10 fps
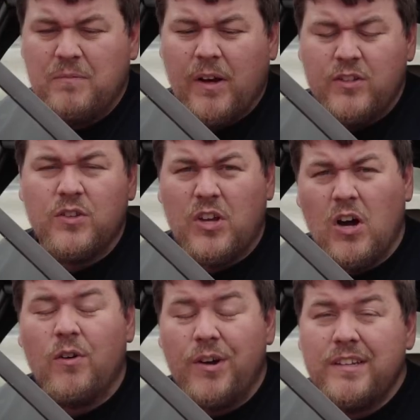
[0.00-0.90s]
took the
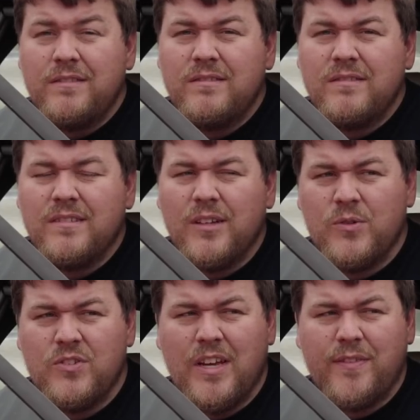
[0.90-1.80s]
car in, it
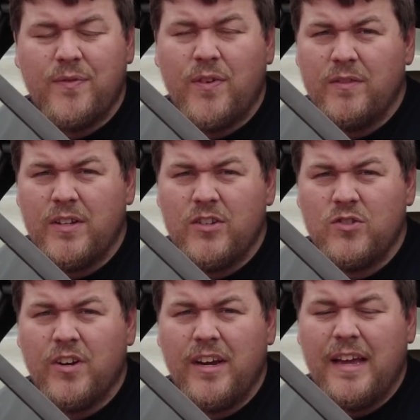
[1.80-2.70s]
was there for 5 days
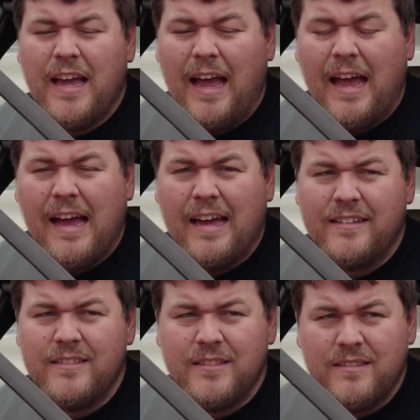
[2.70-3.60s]
straight,
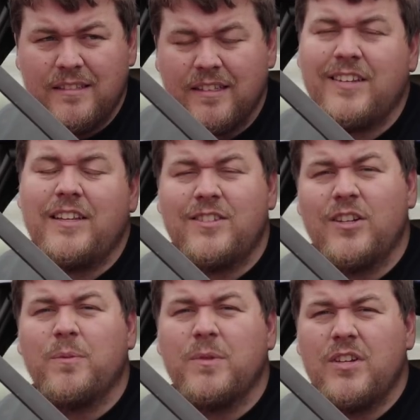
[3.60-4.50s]
and the seats did
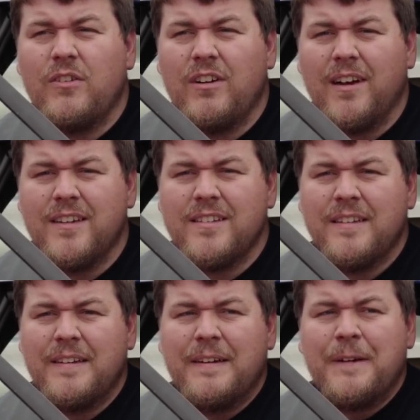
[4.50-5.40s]
not materialise.
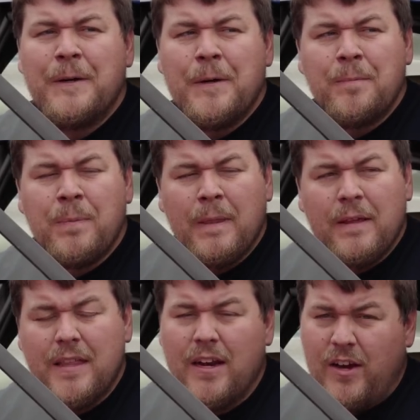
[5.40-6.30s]

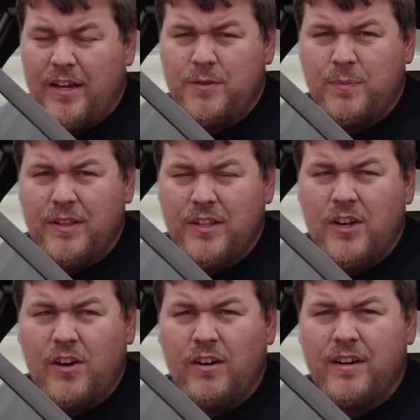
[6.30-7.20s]
Then I had to bring the
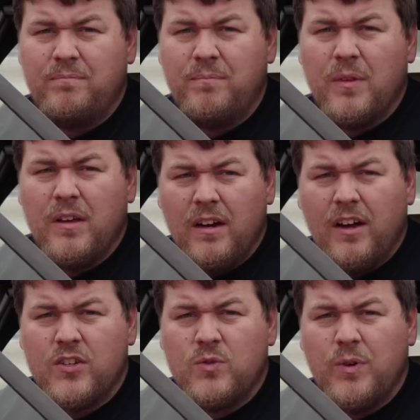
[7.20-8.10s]
car in
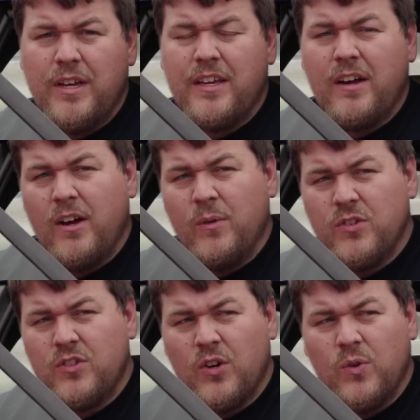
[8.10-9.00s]
last week. I was
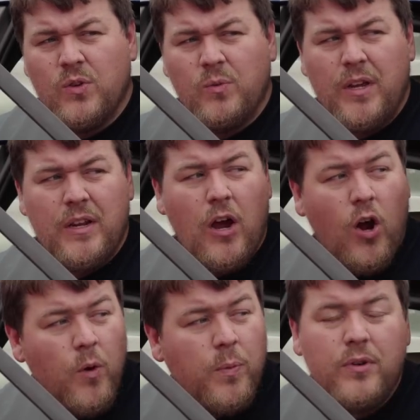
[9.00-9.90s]
told that we
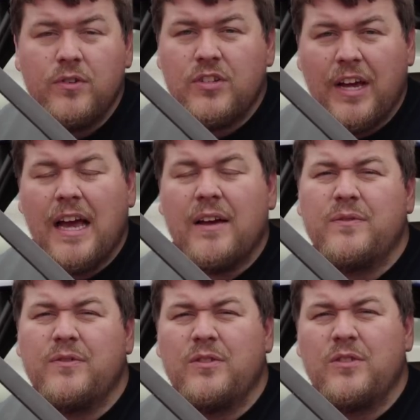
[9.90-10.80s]
hope to have
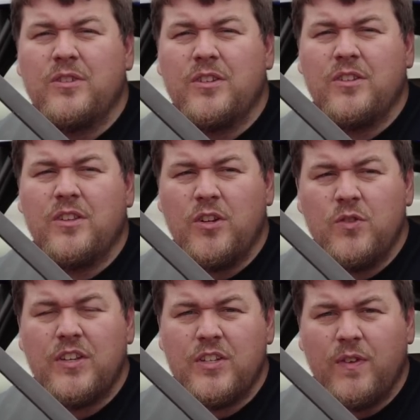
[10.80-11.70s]
the new
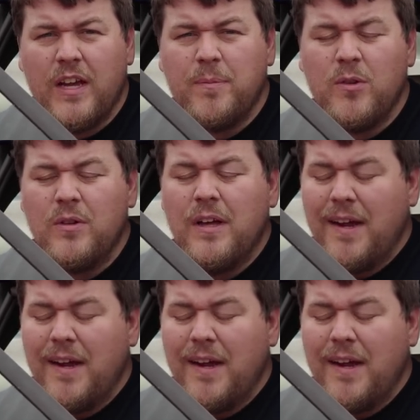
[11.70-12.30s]
seats available.